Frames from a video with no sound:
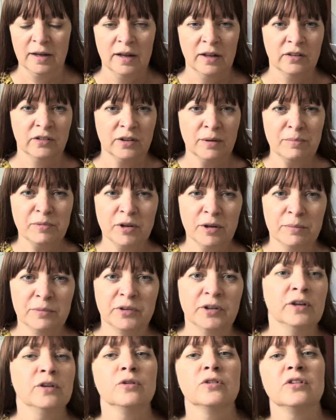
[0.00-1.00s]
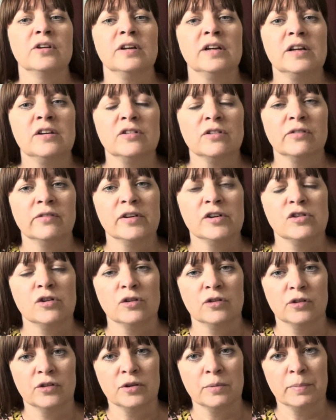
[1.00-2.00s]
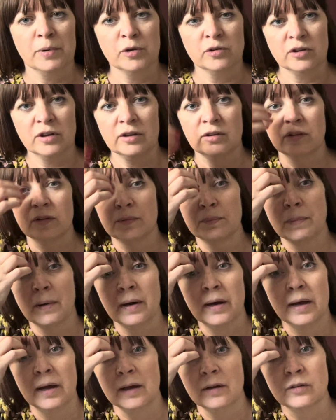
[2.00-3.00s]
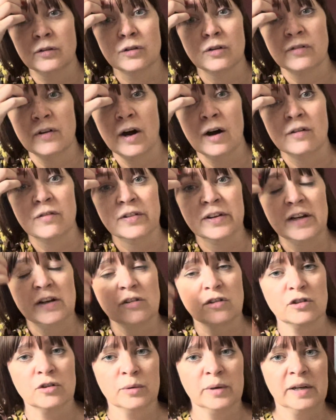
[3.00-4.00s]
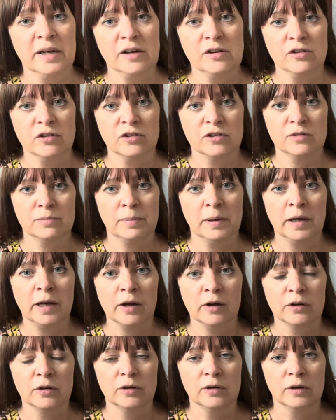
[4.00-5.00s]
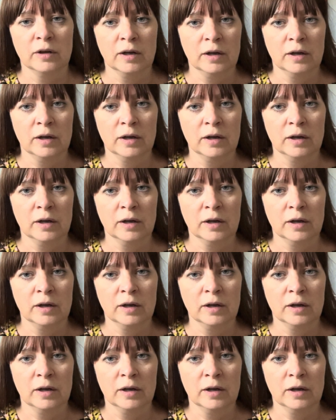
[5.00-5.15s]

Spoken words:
Sometimes I also need to reduce the bodice by sort of half an inch to an inch below,